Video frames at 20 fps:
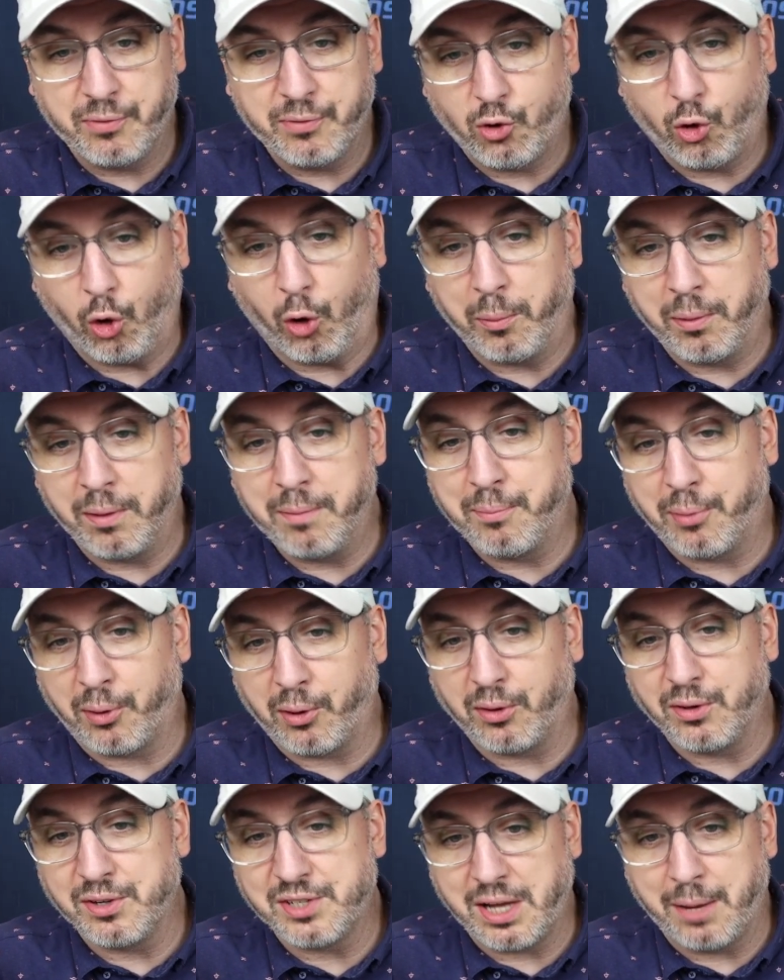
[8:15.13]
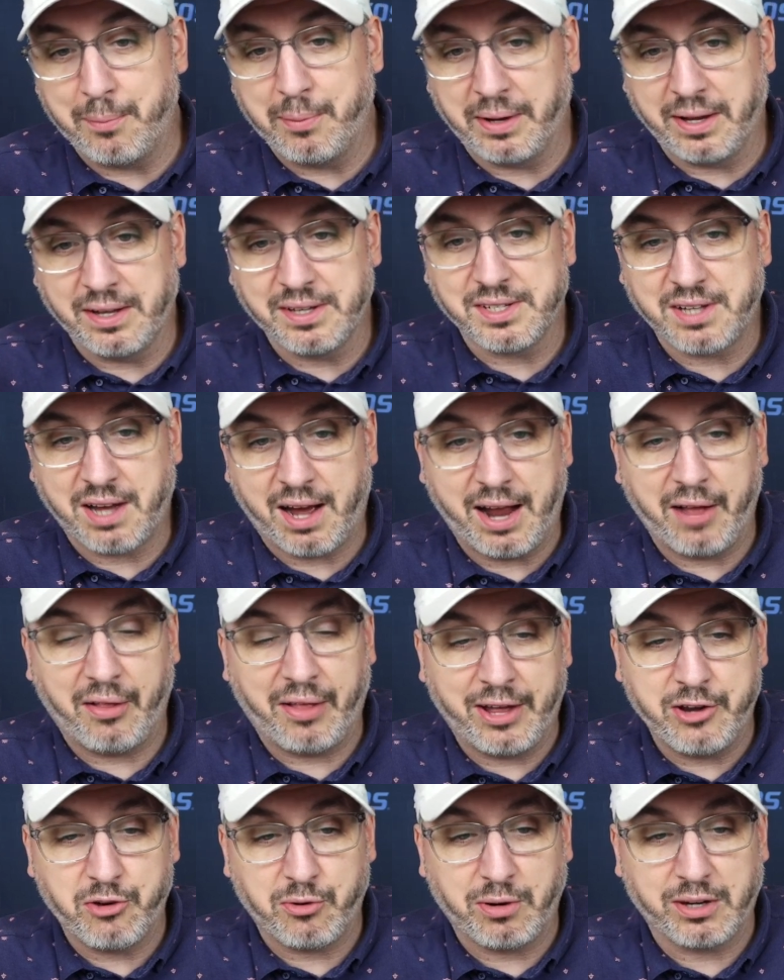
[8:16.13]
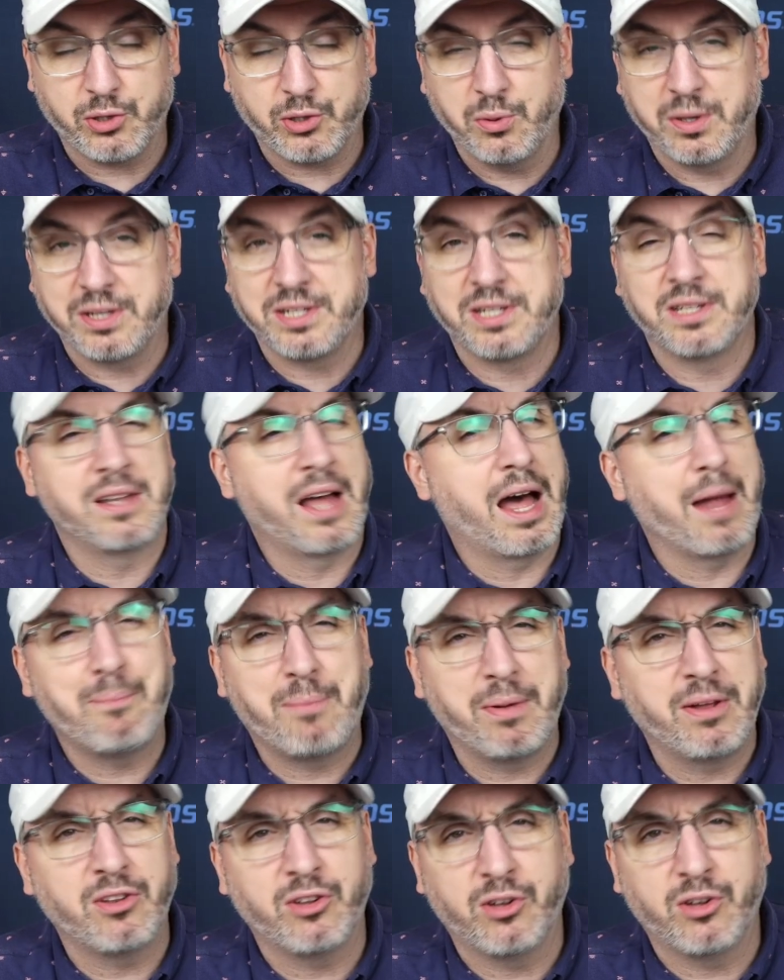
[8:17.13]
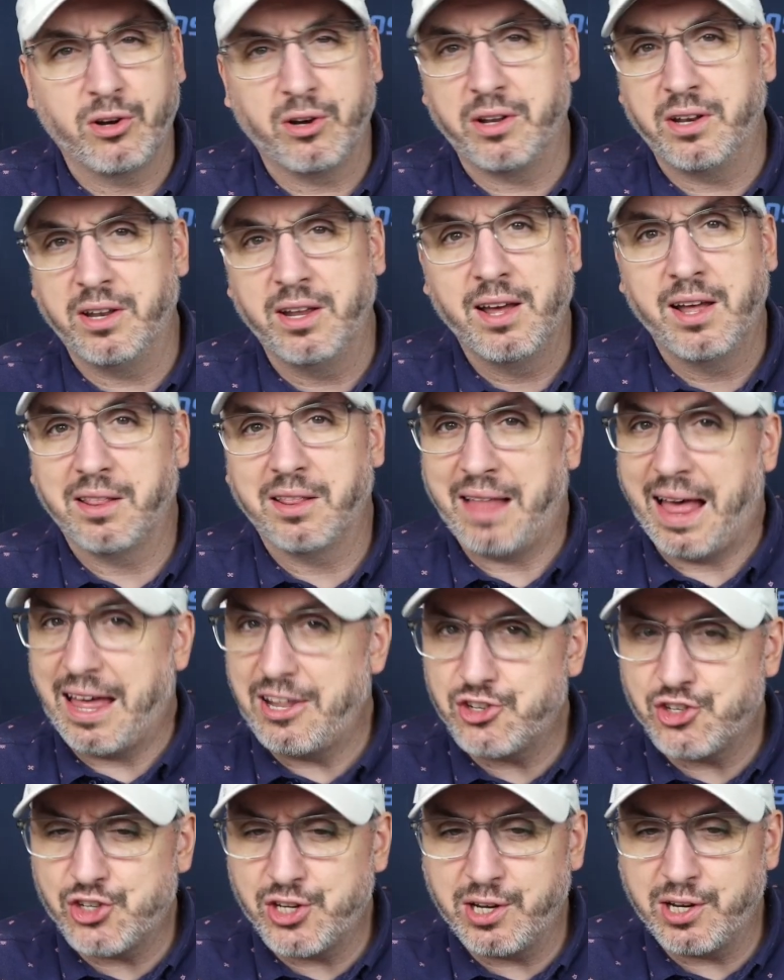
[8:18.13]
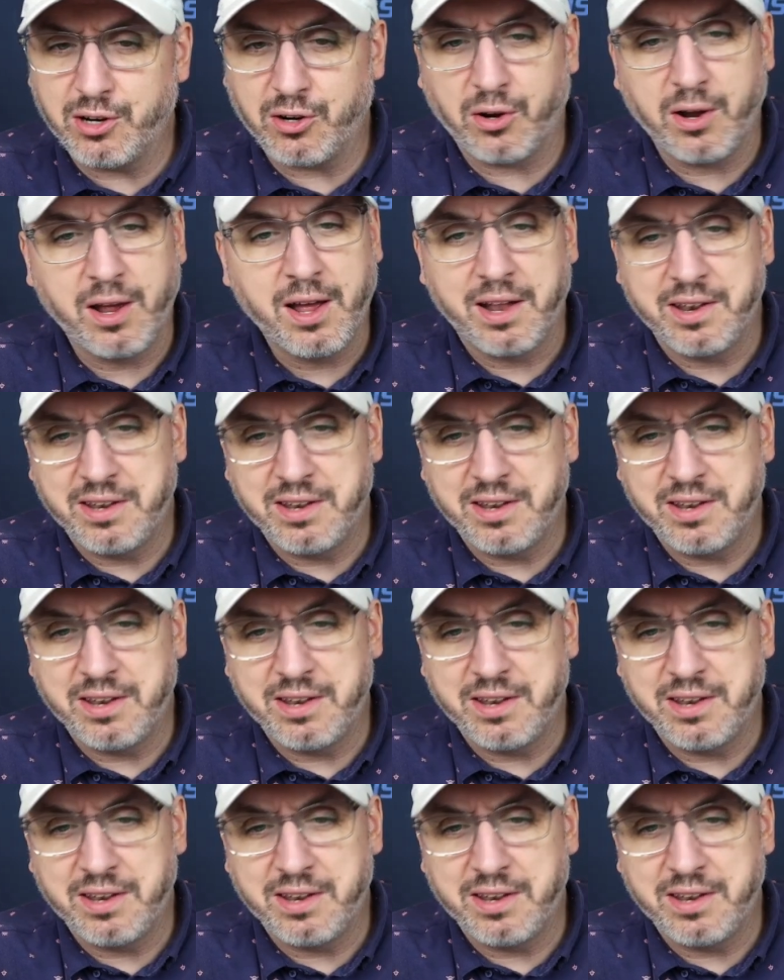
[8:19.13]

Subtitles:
Corbin Burns up against Kyle Hendricks, who has not been good last year,